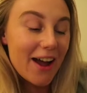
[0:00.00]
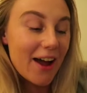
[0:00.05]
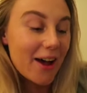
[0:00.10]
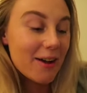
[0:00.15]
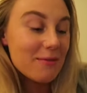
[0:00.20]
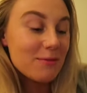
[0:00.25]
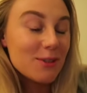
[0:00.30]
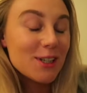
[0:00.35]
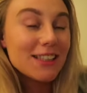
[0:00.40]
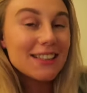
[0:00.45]

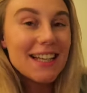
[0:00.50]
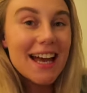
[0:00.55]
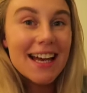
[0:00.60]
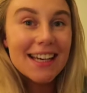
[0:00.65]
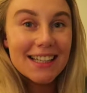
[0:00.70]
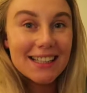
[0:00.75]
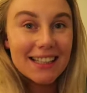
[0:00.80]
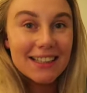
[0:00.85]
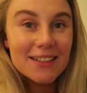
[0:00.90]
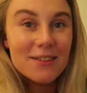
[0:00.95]
I'm just
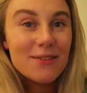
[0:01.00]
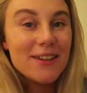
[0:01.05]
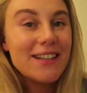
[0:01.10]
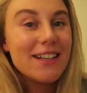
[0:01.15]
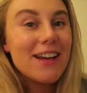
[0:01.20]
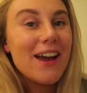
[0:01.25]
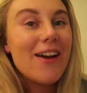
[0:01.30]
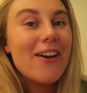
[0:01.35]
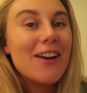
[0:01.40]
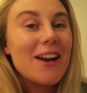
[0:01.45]
editing the
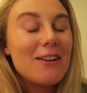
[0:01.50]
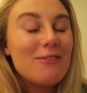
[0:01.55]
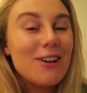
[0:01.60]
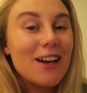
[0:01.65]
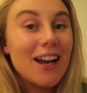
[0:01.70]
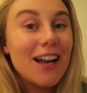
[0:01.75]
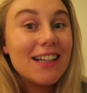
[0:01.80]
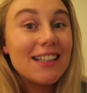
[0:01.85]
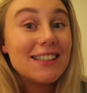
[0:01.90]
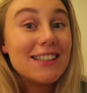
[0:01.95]
video and I
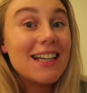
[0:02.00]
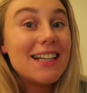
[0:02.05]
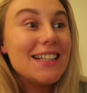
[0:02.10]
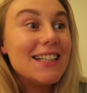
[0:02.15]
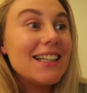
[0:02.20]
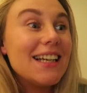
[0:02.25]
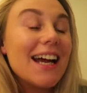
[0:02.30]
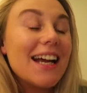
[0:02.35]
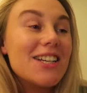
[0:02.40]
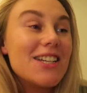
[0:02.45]
realised I
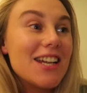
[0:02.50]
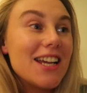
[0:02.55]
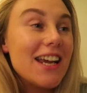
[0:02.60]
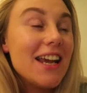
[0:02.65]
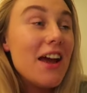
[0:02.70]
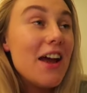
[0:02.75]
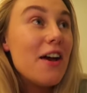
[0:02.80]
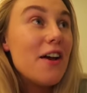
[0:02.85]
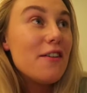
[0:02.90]
didn't actually